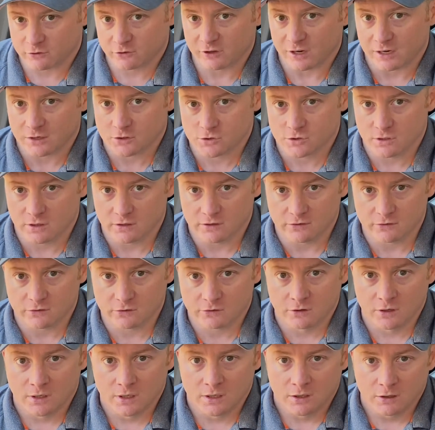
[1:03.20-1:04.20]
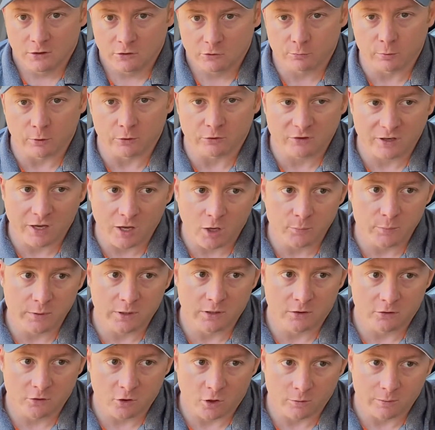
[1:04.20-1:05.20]
section is supposed to help you
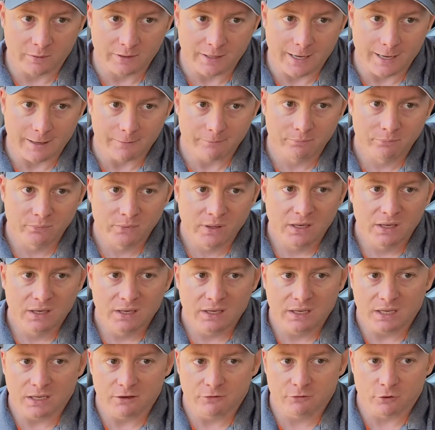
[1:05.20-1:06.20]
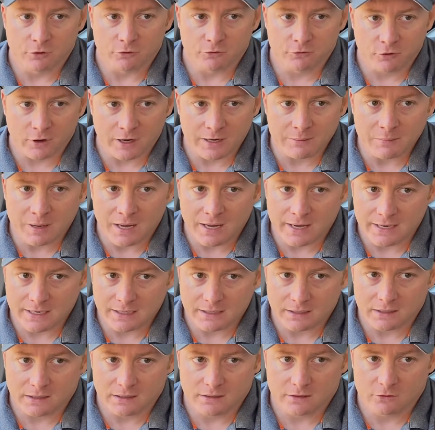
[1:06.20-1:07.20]
determine that. If your frame
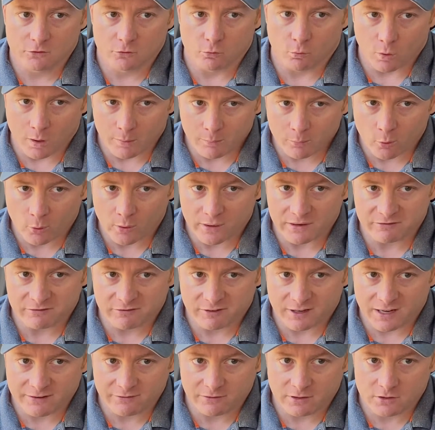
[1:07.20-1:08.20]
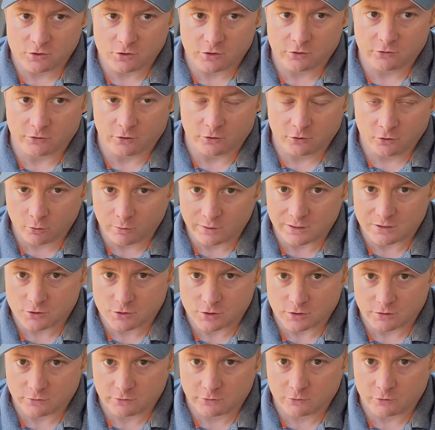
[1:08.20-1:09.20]
height is 1.5 inches to 2
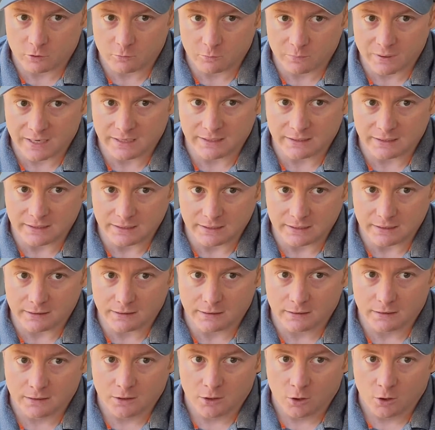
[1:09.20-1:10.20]
inches, you may need